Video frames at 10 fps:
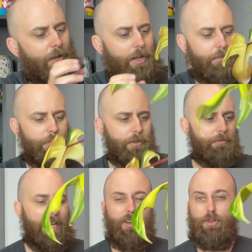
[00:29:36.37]
right at the
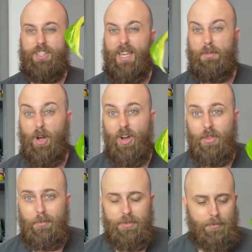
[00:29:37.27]
bottom, and I'll just keep an eye
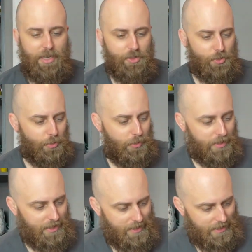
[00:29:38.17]
on them to make sure
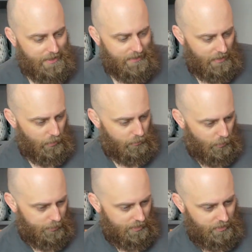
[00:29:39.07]
they're not
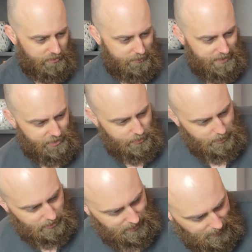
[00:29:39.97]
rotting off, but they should
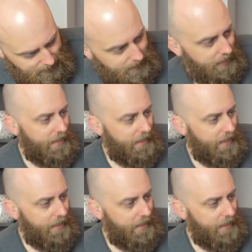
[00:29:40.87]
be okay.